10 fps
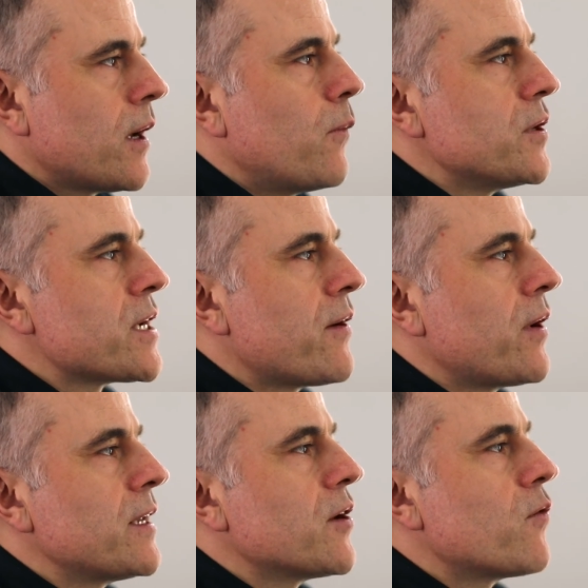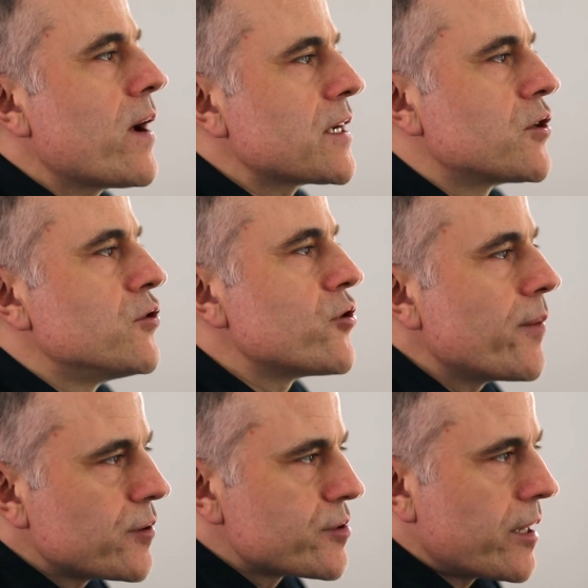and which have a direct
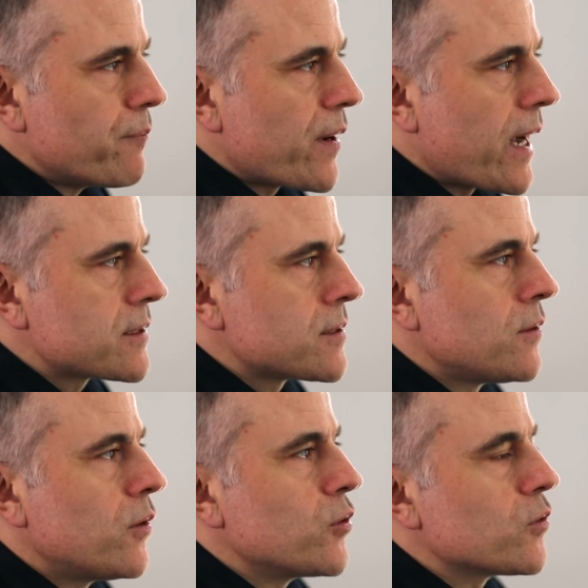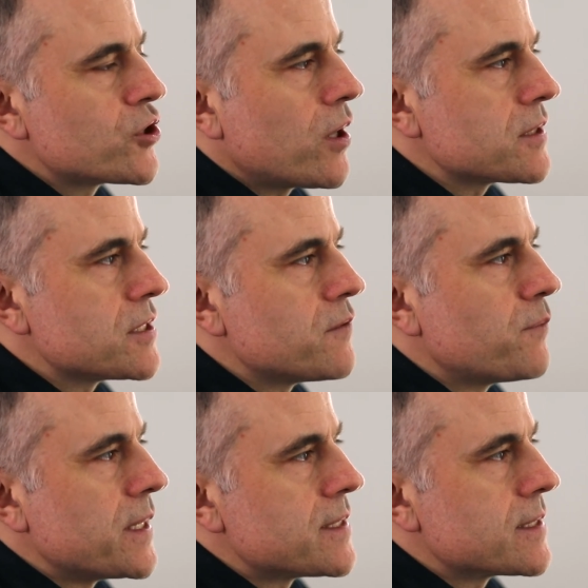contributory impact on your chances of bid